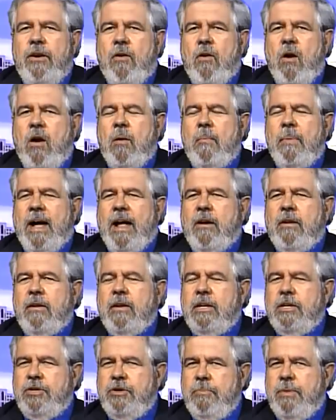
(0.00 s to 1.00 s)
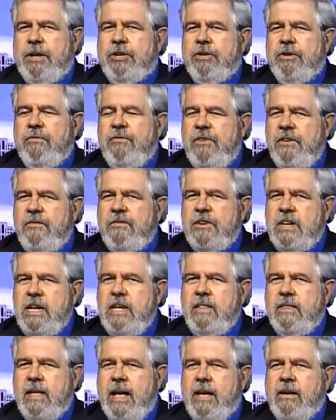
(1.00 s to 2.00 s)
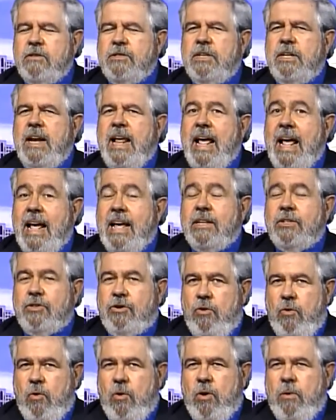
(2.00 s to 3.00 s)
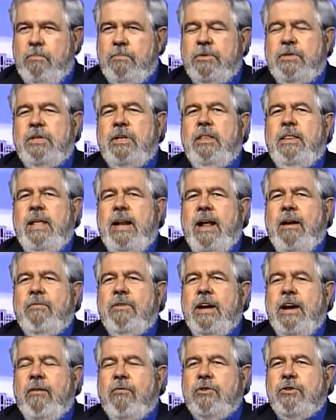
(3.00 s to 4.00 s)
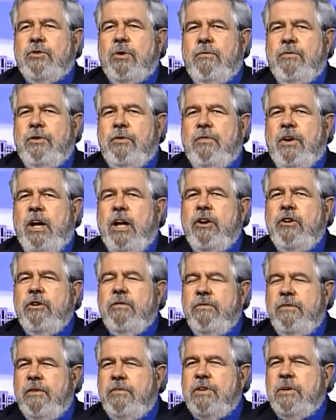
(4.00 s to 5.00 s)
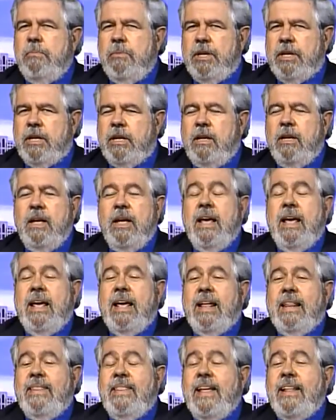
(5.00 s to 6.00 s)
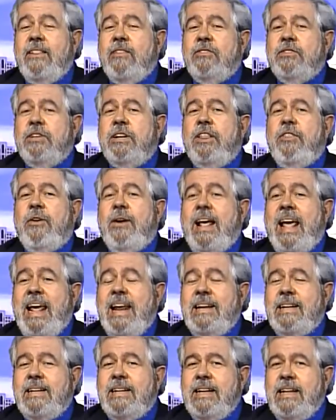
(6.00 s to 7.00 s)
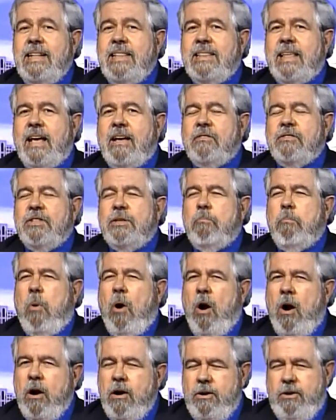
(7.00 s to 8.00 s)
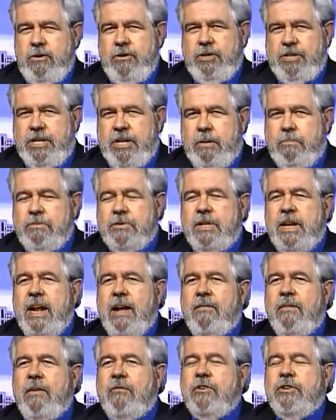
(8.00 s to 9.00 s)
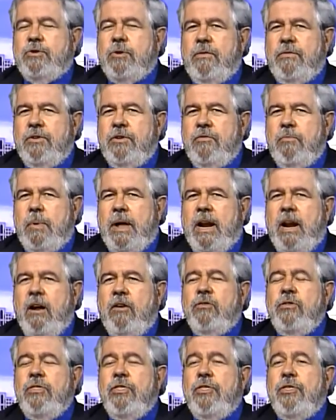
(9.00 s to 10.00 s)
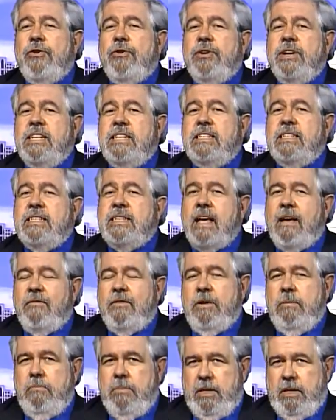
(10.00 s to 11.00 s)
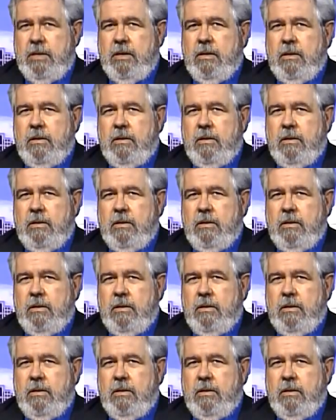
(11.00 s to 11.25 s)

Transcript: are about, as you mentioned, 15,000 S-corps that have an average revenue of $150 million. And then there's another 18,000 partnerships that have average revenue of about $137 million.